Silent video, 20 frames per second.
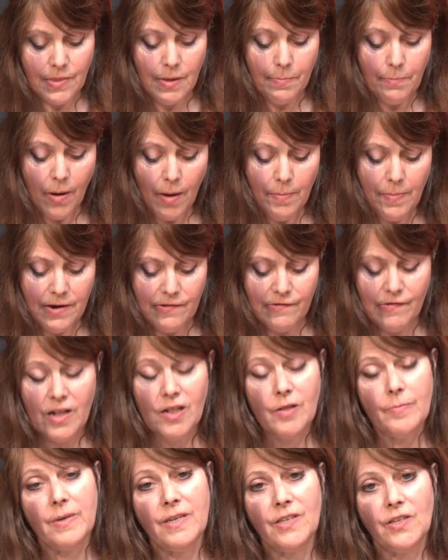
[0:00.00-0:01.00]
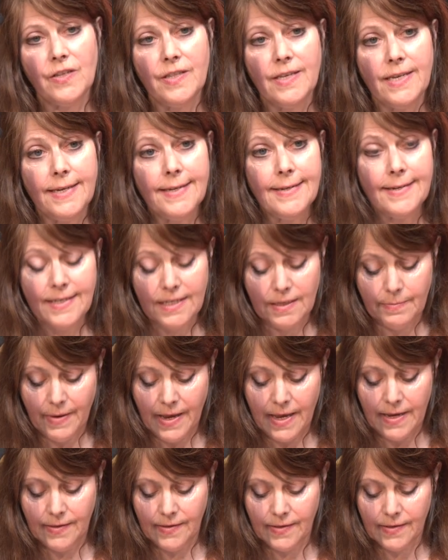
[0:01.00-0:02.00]
the public realm into the inner
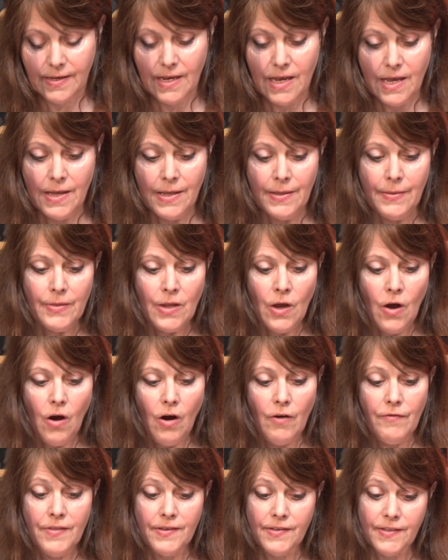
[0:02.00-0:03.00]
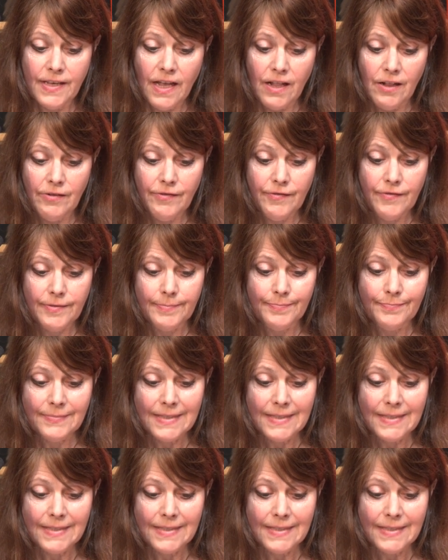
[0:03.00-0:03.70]
space of the self.